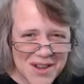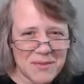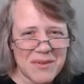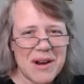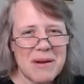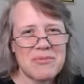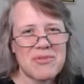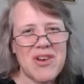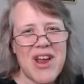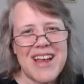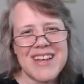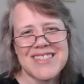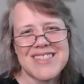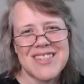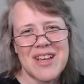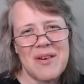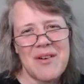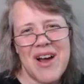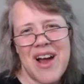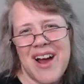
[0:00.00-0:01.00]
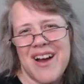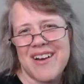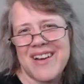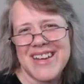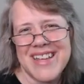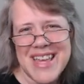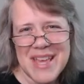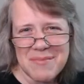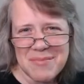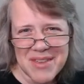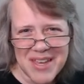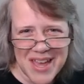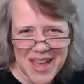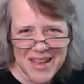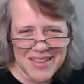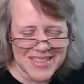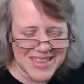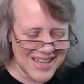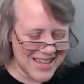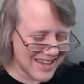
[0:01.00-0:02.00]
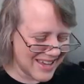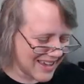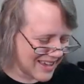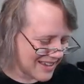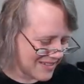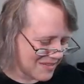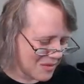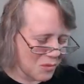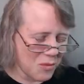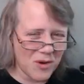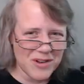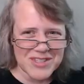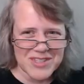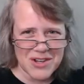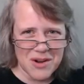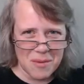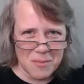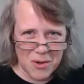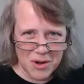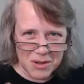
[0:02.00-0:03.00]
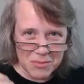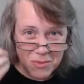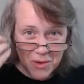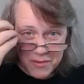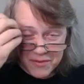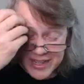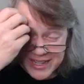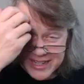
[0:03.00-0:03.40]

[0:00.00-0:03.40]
when I'm trying so hard to keep the the uh, award ceremony moving